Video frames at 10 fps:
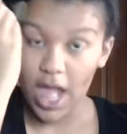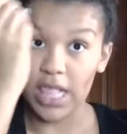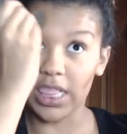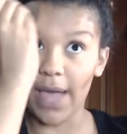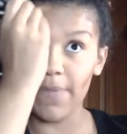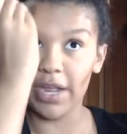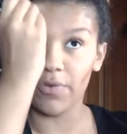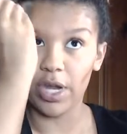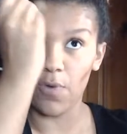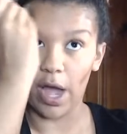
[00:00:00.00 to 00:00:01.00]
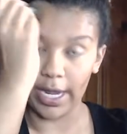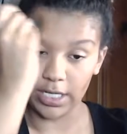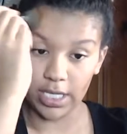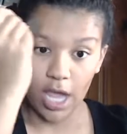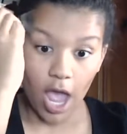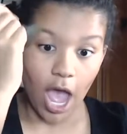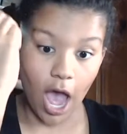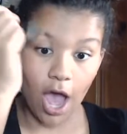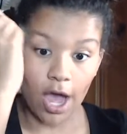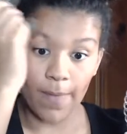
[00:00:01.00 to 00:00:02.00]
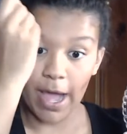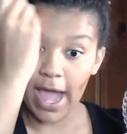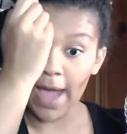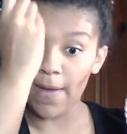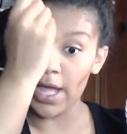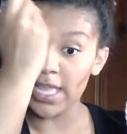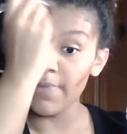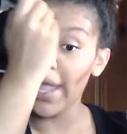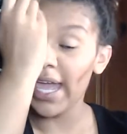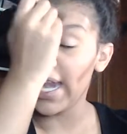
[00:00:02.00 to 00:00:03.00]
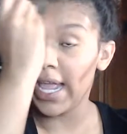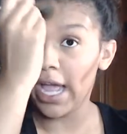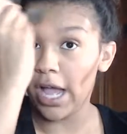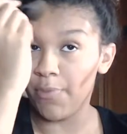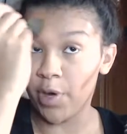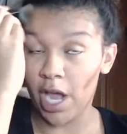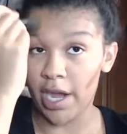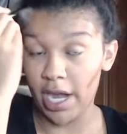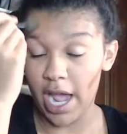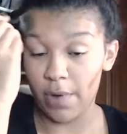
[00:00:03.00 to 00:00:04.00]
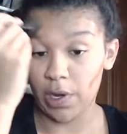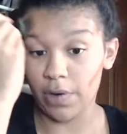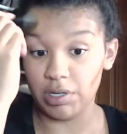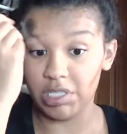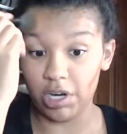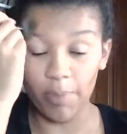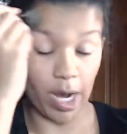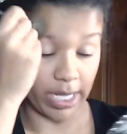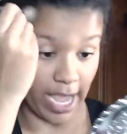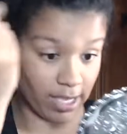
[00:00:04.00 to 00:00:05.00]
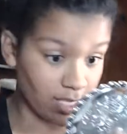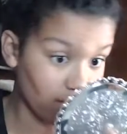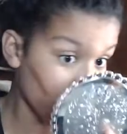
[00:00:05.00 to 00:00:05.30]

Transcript: let me rewind. In the beginning, Brianna and I were going to start a podcast.